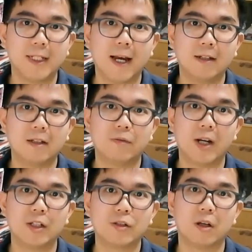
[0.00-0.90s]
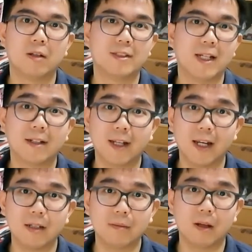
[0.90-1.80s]
Ted arranged a
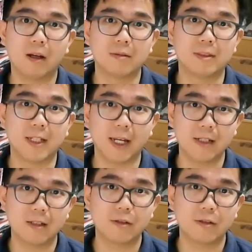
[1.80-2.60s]
delicate date,